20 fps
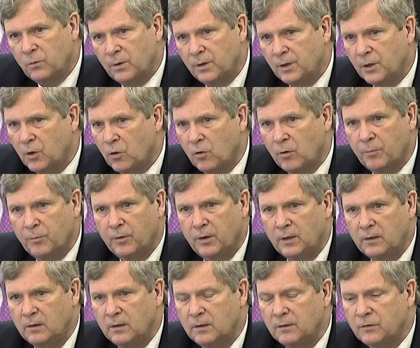want to
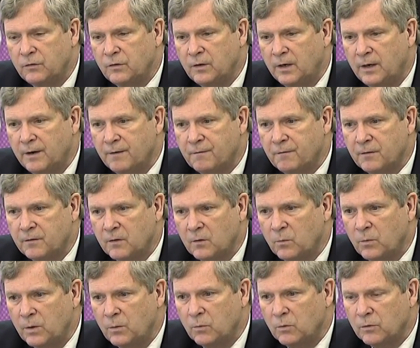incorporate this in an effort that
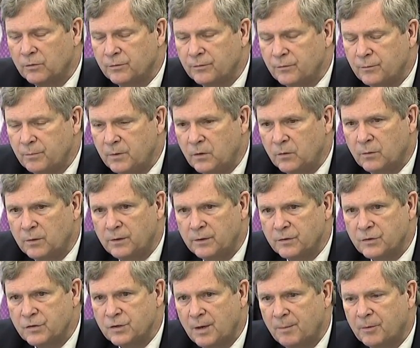we will be doing
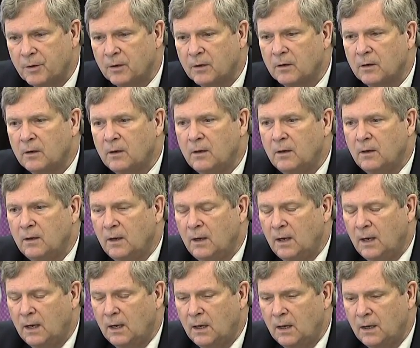this summer
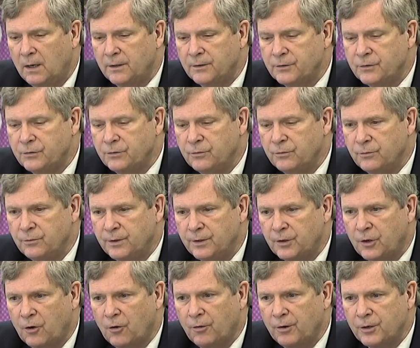to
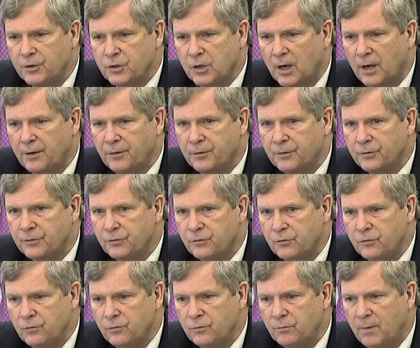encourage others
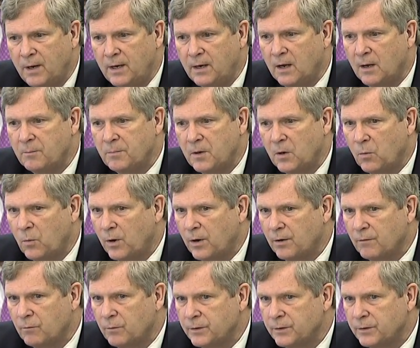who may not be aware of